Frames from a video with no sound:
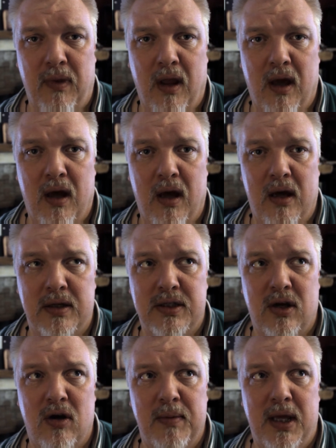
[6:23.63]
uh,
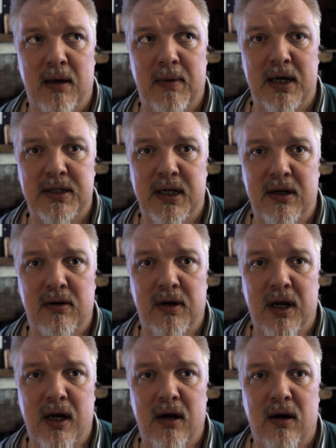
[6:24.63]
saw me my senior
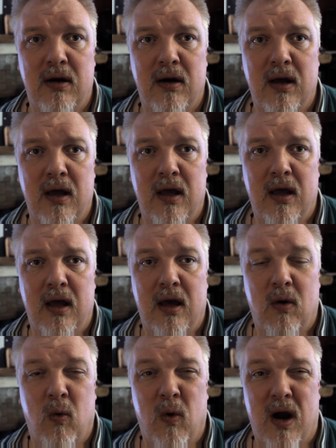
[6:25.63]
year
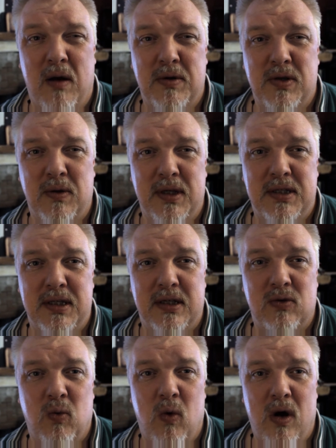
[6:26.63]
where I was only six
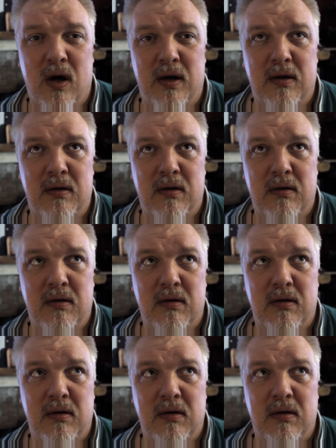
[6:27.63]
one.
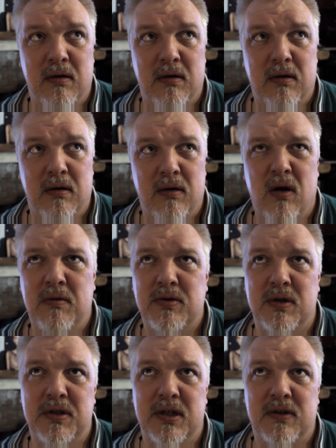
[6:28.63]
No, I was
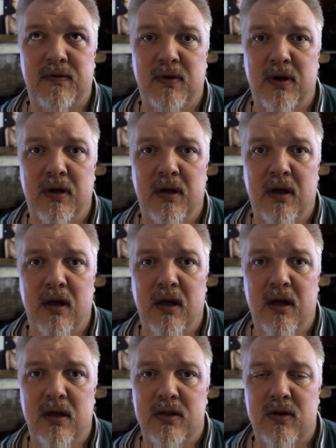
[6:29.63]
only six foot.
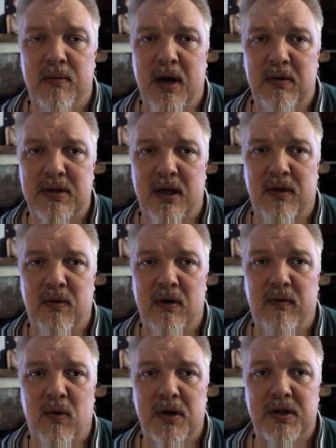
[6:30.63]
So, I mean, I was like three or
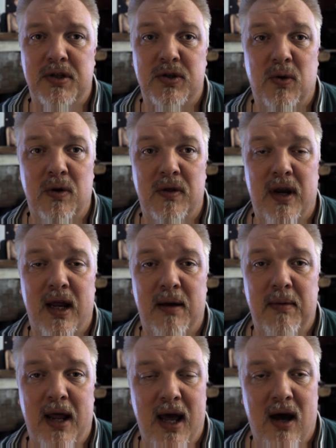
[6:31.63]
four inches shorter than I
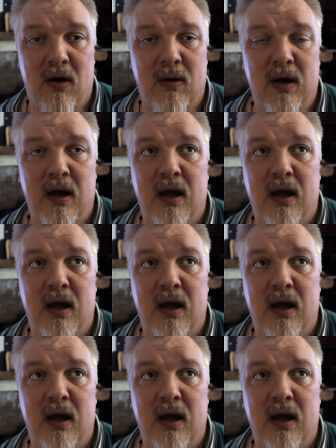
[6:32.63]
am now